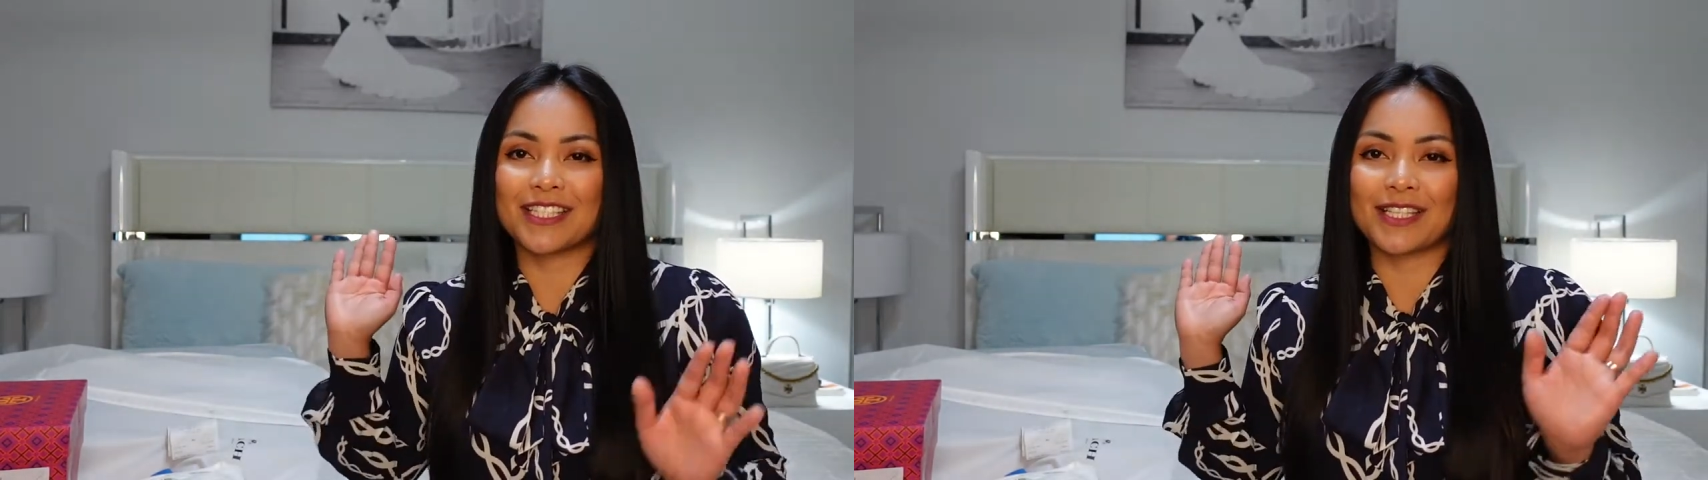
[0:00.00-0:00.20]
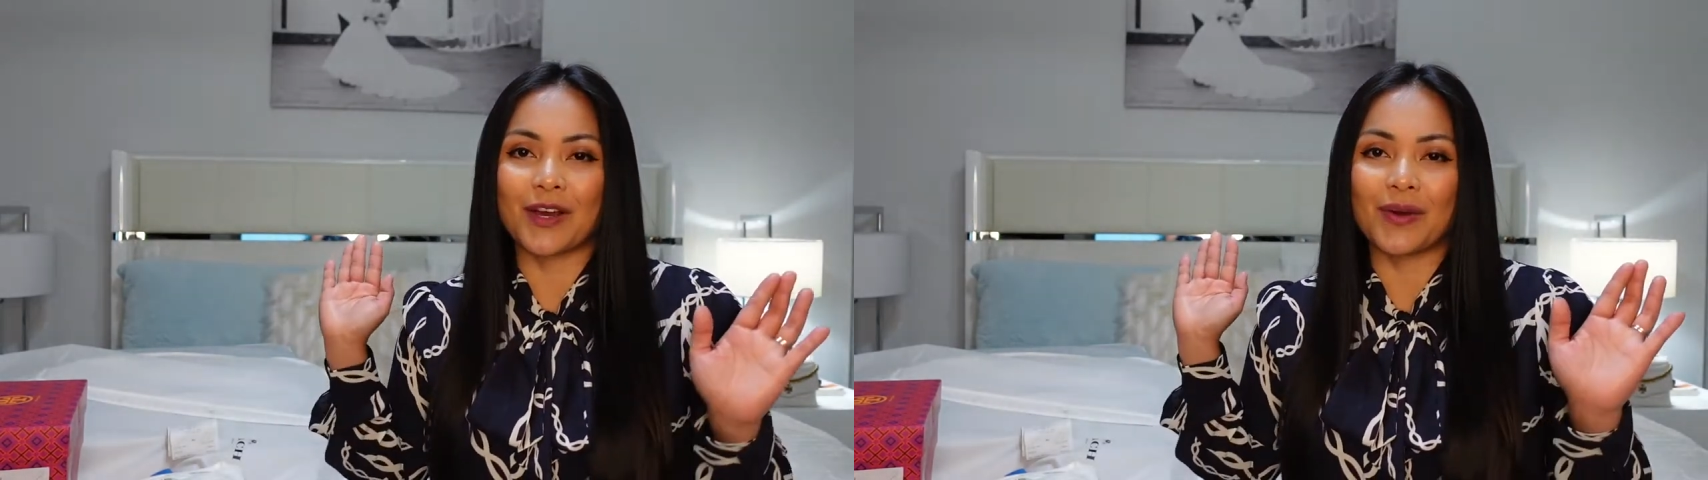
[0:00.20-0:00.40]

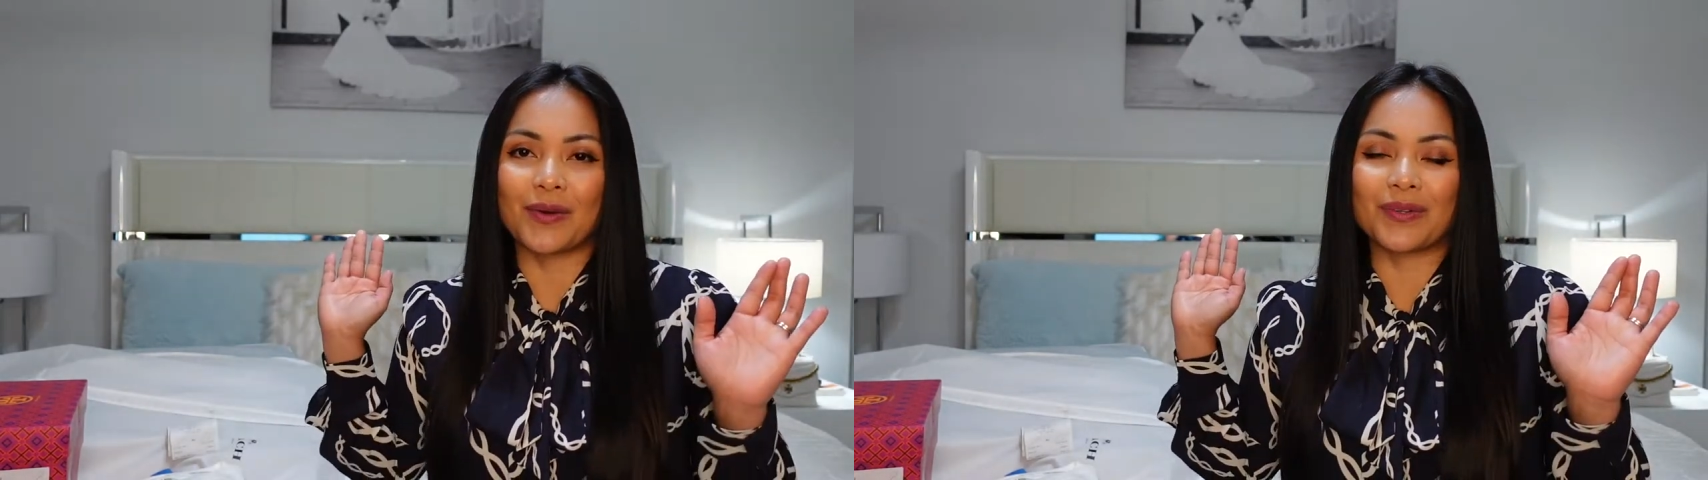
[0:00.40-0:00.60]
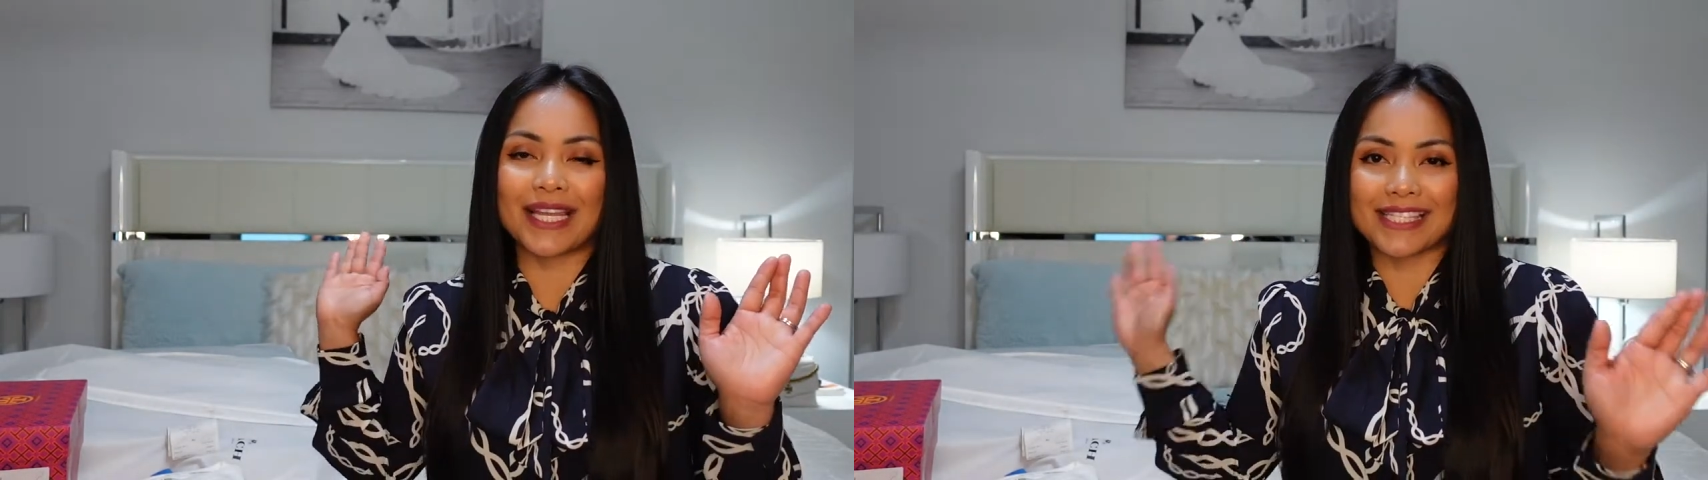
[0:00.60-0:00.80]

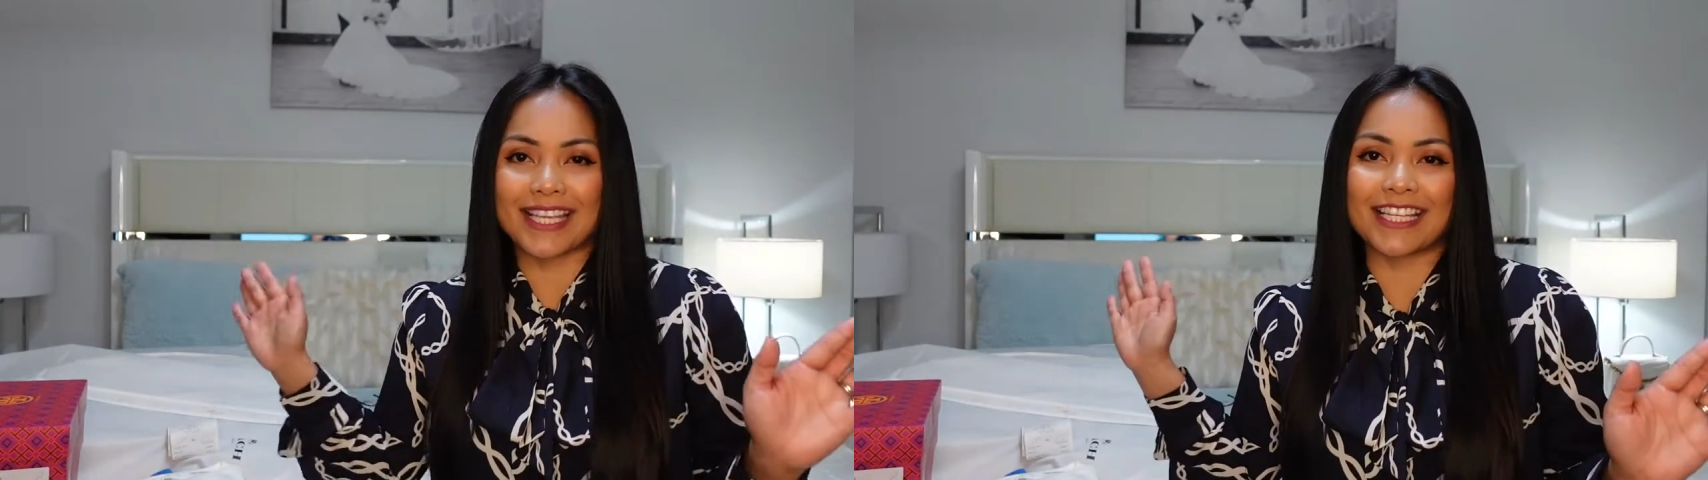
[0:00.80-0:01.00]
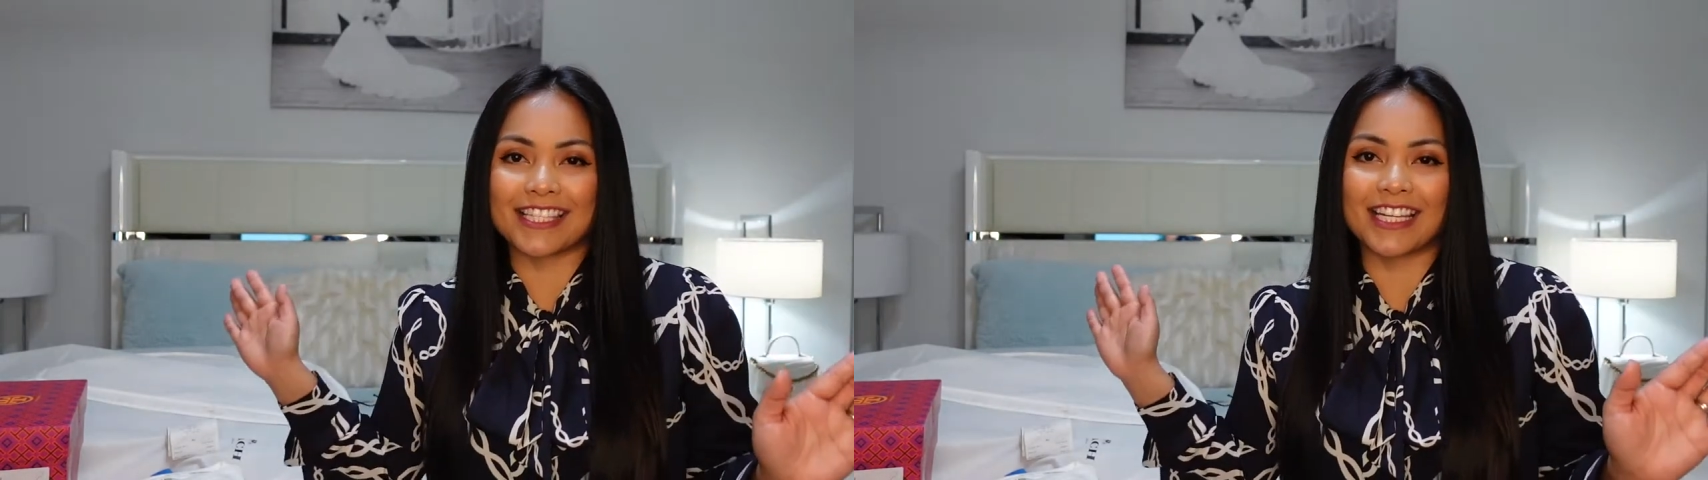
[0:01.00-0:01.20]
So let's
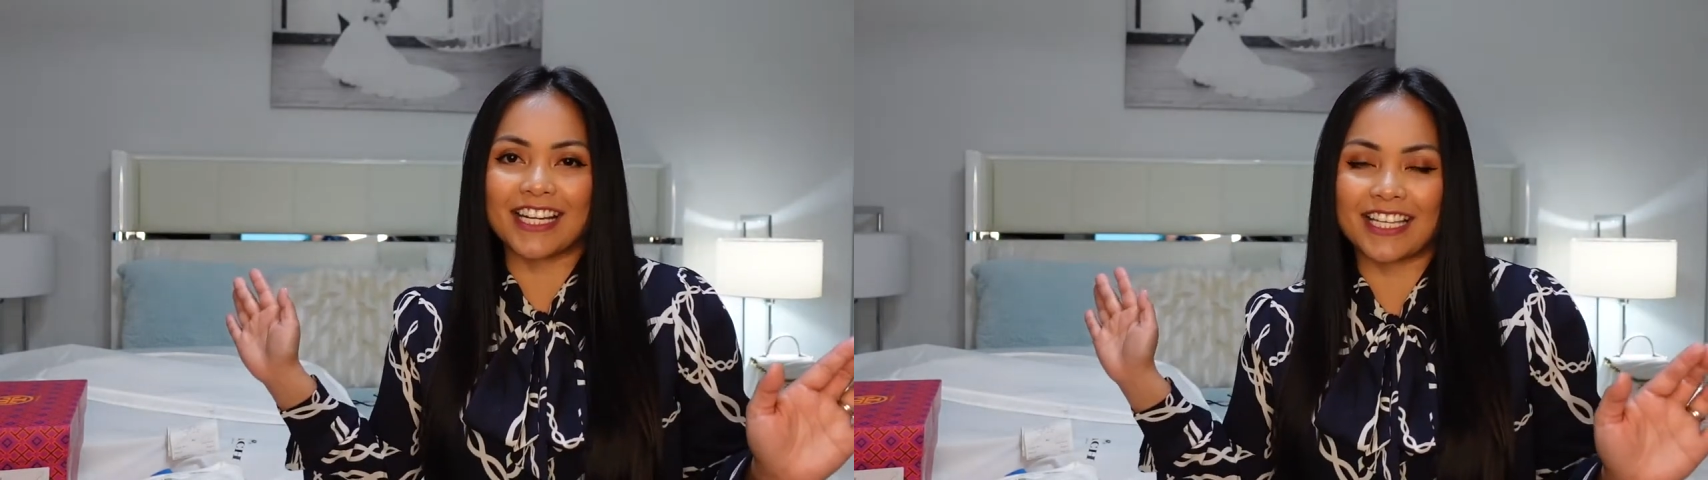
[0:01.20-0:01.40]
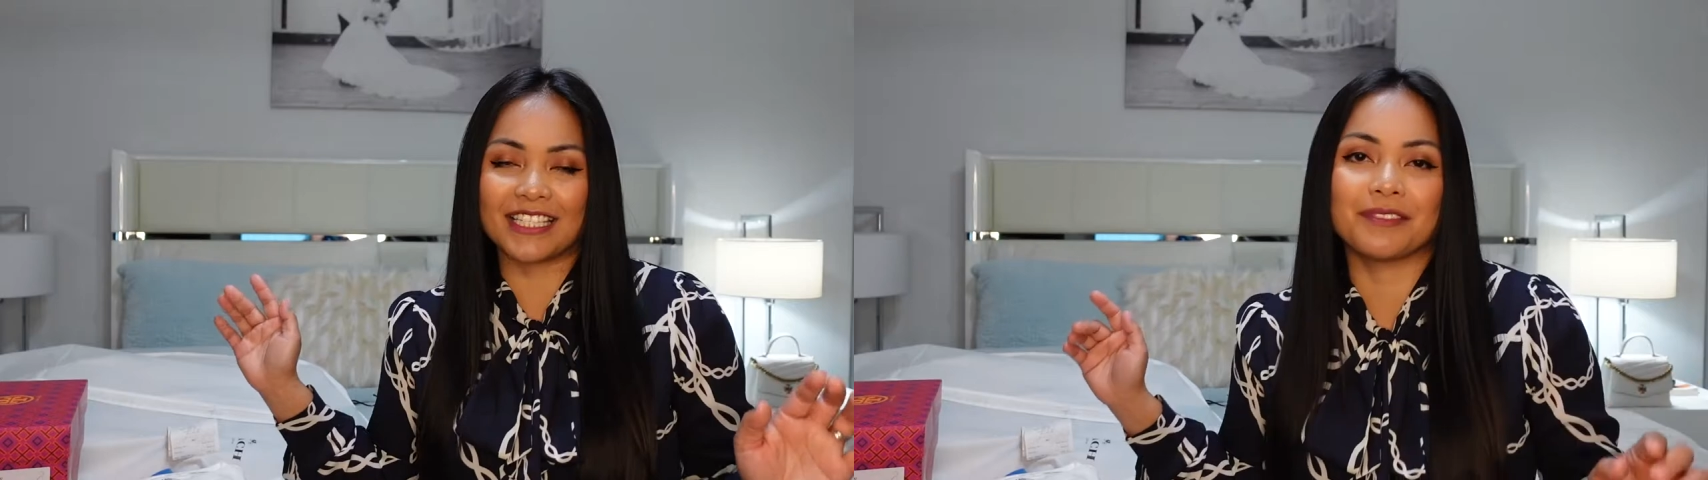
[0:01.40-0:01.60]
get
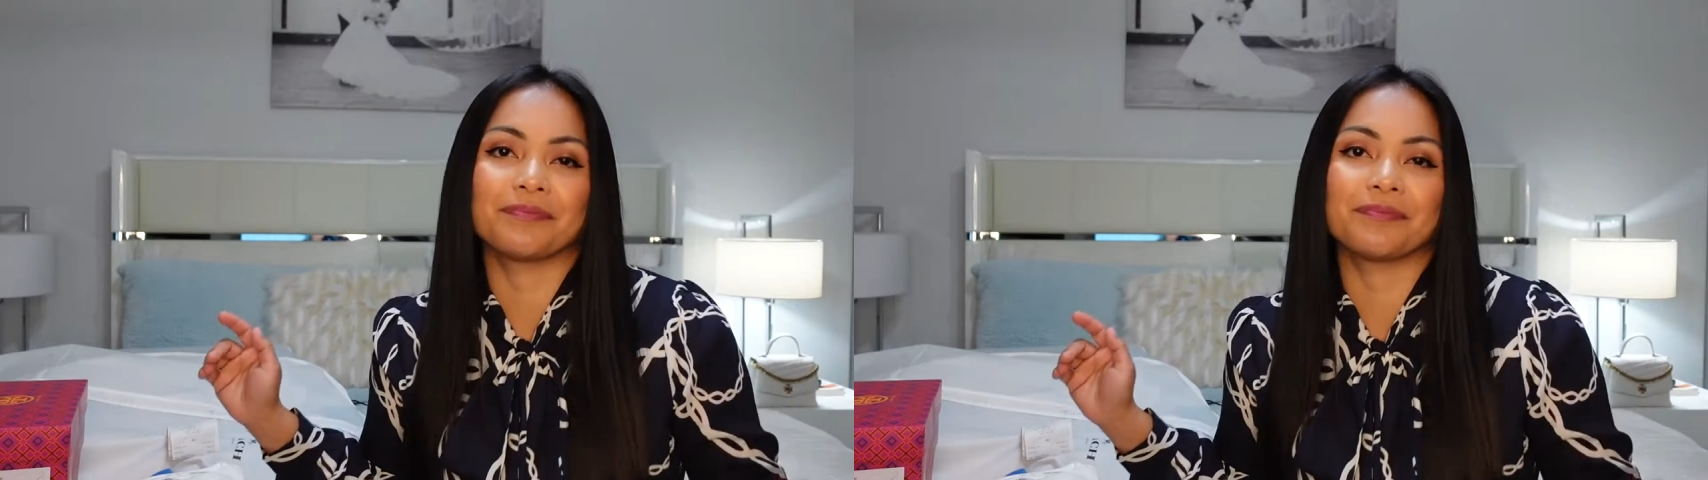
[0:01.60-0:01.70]
started.